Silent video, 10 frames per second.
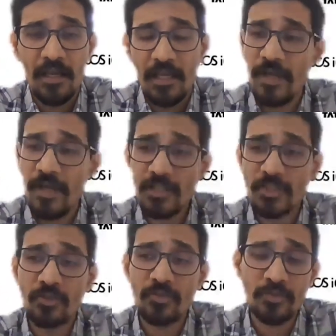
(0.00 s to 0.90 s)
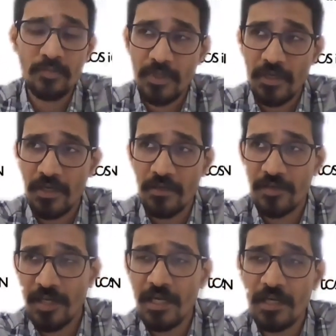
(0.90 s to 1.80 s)
If I ask you to
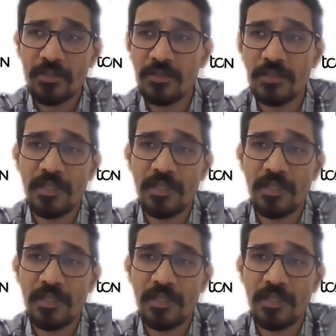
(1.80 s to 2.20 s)
create the,